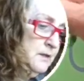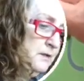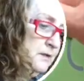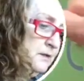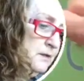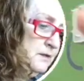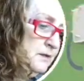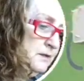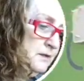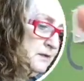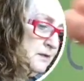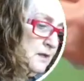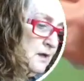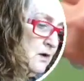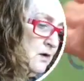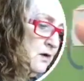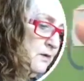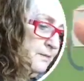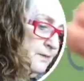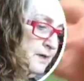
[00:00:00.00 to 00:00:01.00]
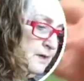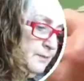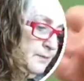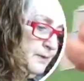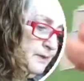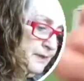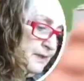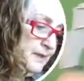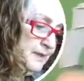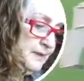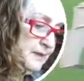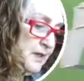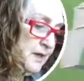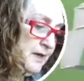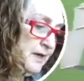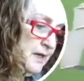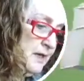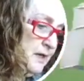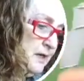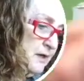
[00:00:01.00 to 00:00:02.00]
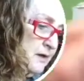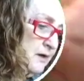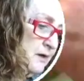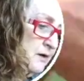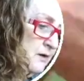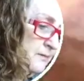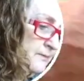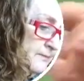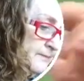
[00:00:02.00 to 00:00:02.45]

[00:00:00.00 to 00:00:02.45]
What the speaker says: So I'm going to put this on here